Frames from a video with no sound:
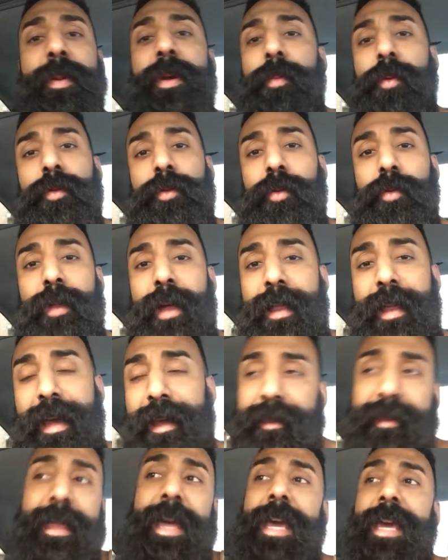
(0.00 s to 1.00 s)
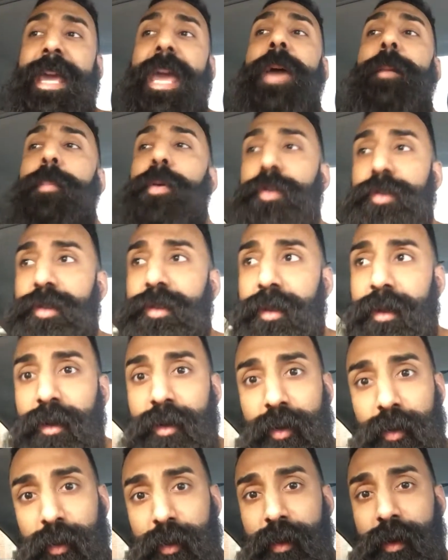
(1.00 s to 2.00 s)
people do that they can't personally
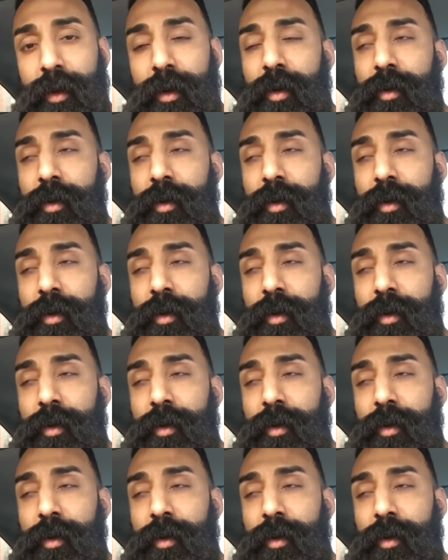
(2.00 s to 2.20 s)
do.